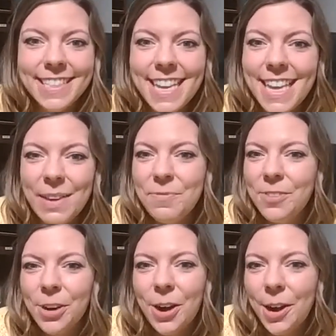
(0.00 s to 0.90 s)
team
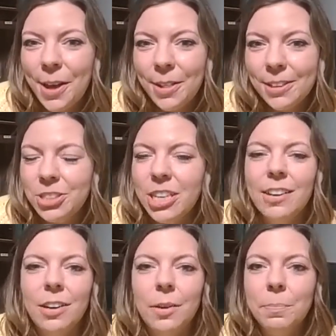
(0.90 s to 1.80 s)
for
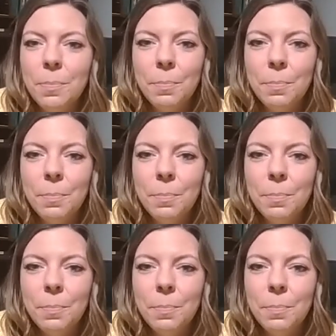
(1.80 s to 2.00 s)
cardiology or